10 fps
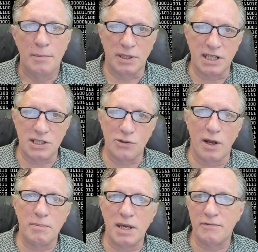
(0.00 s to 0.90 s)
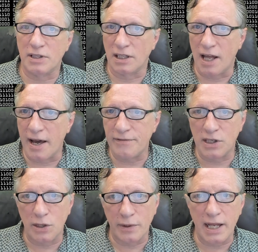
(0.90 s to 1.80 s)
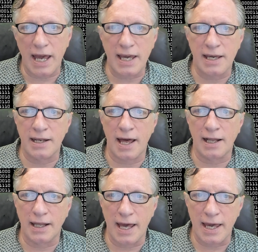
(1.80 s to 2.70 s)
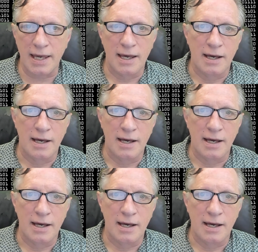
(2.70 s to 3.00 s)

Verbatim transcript: Please join me for the live Q&A in LA.